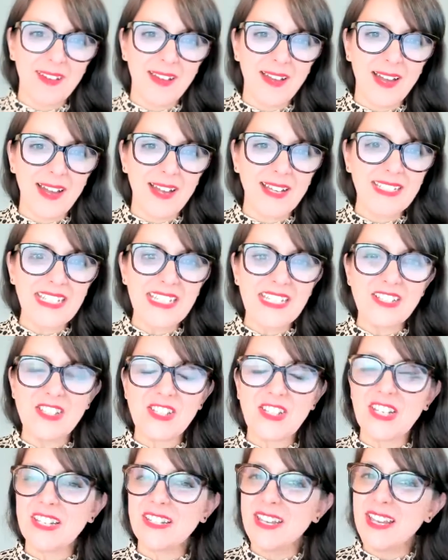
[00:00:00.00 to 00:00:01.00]
I need to
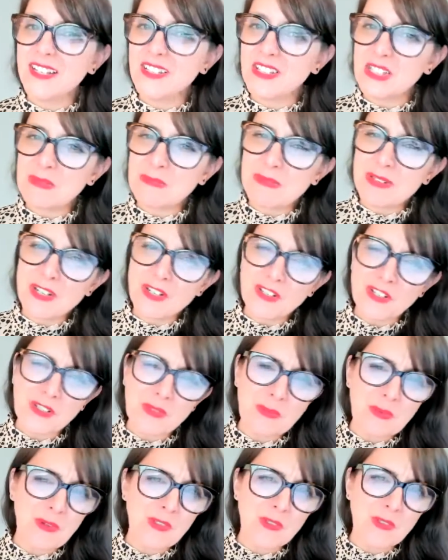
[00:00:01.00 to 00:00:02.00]
connect as much
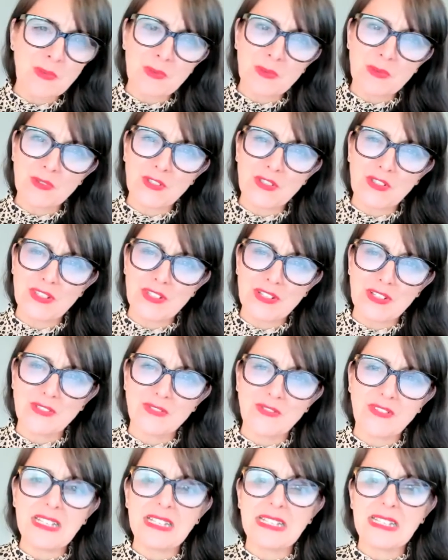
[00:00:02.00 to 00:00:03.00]
as possible to those
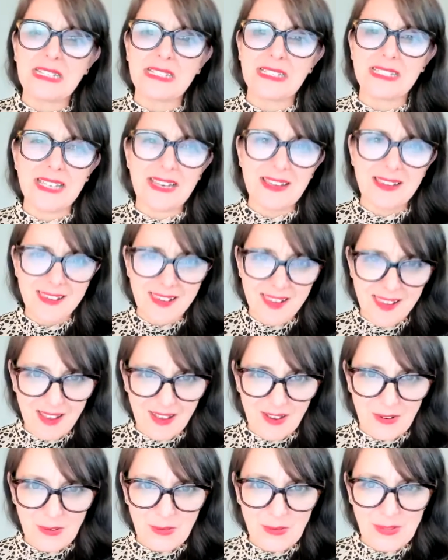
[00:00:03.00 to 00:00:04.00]
feelings
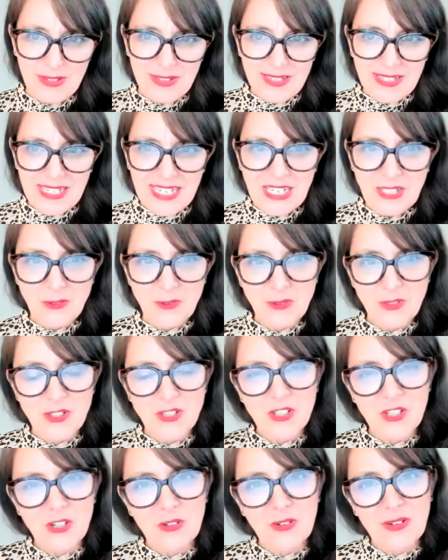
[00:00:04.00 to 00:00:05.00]
now in order
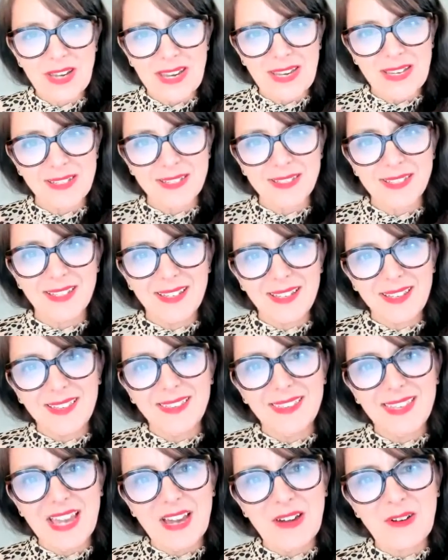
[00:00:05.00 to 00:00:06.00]
to create
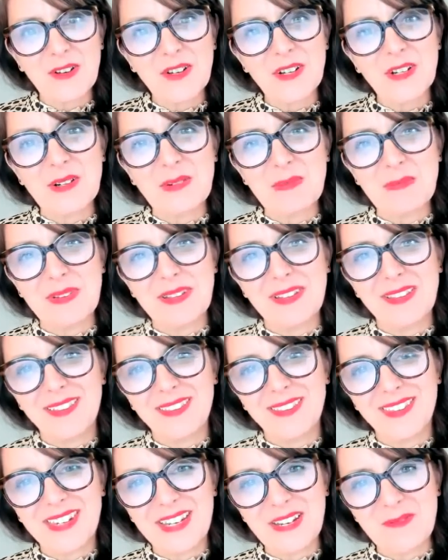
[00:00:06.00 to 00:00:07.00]
the outcome
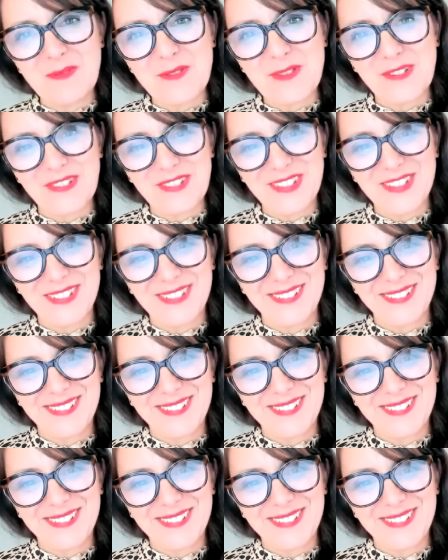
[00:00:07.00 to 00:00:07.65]
that I want.